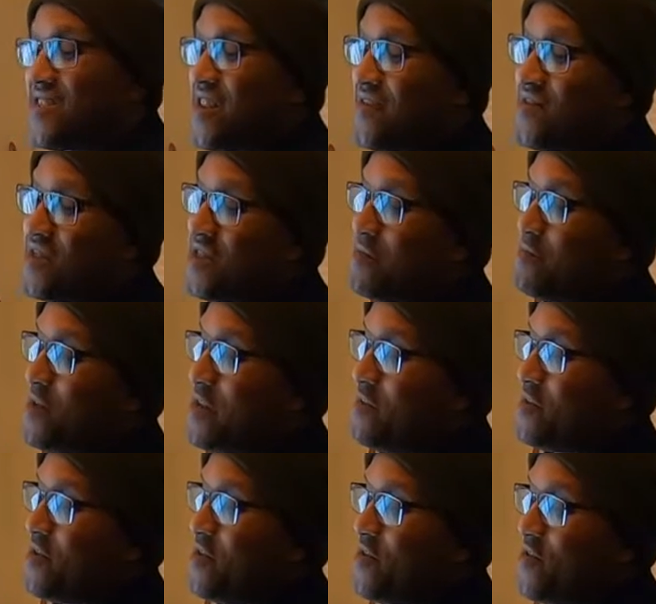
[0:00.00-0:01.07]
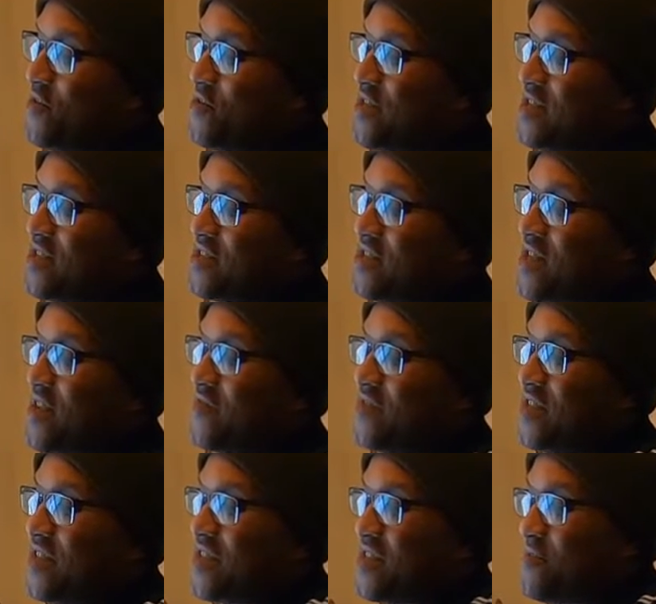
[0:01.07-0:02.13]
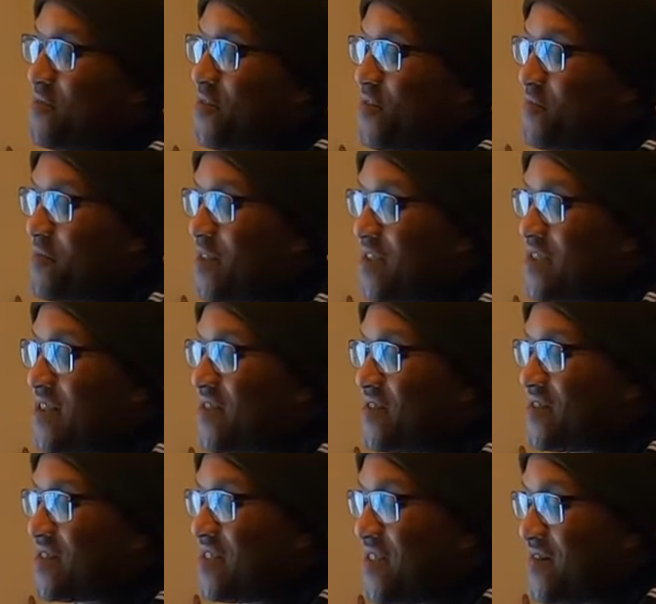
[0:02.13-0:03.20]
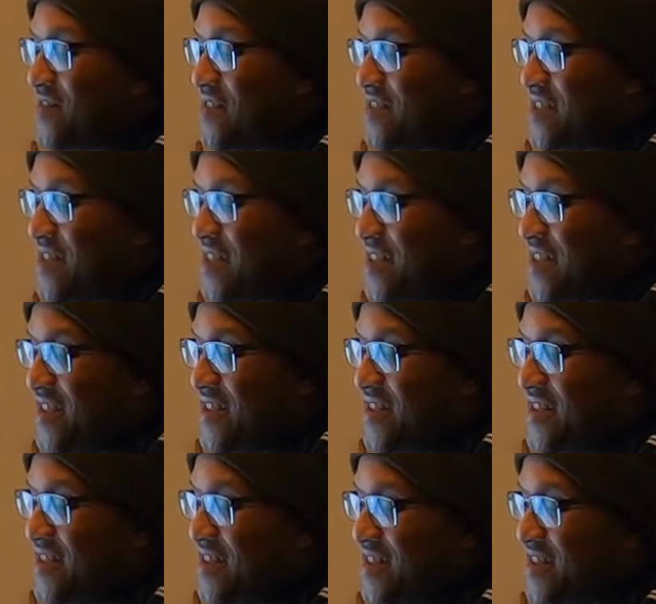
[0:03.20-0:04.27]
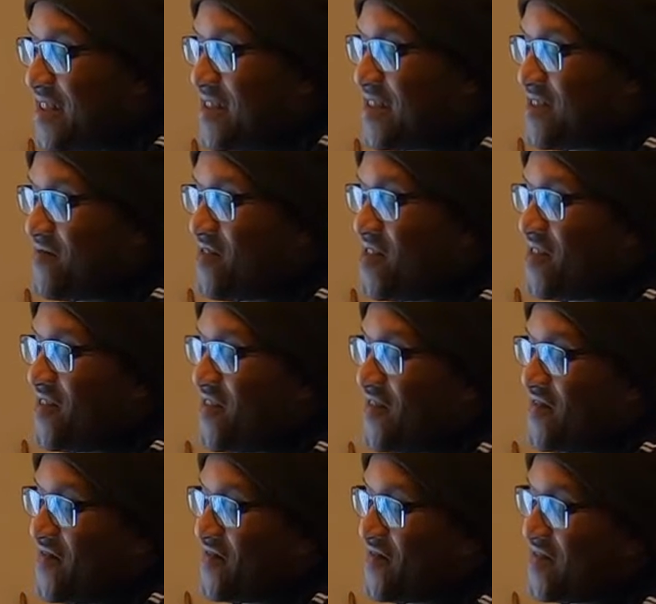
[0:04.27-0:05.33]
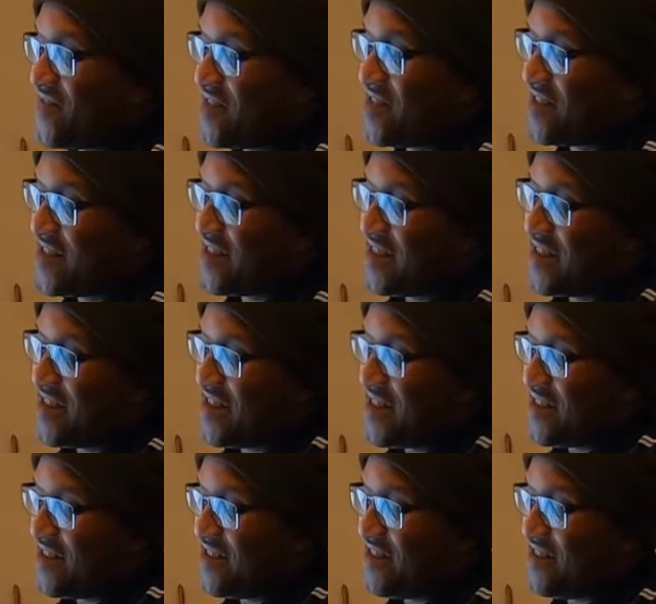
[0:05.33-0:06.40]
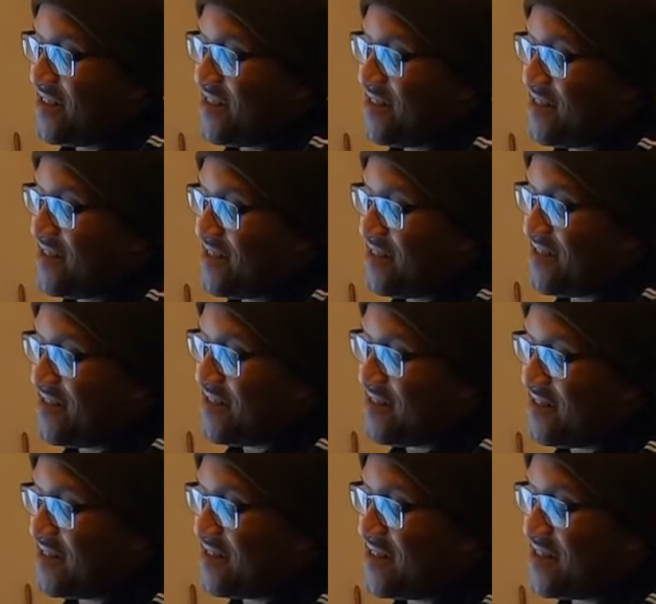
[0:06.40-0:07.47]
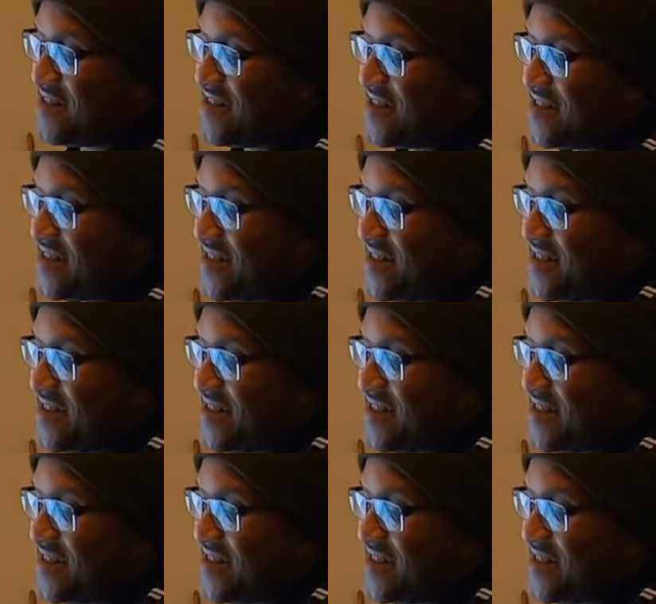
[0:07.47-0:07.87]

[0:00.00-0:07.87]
they stuffed this baby. Oh, they stuffed it. Come on, man. Y'all stuffed this thing. Come on. Ugh, ugh, ugh,